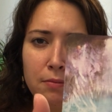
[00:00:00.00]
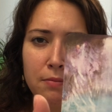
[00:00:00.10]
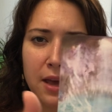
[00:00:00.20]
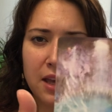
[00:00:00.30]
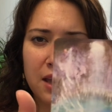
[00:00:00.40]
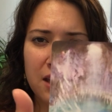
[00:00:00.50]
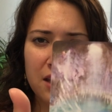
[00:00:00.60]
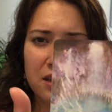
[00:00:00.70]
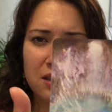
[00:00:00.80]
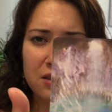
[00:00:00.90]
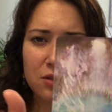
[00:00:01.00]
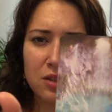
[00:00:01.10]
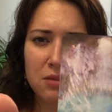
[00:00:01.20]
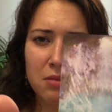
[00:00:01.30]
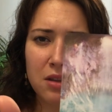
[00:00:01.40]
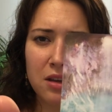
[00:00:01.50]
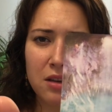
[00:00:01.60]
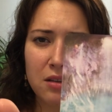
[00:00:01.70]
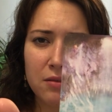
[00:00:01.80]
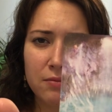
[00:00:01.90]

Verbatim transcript: make it or something?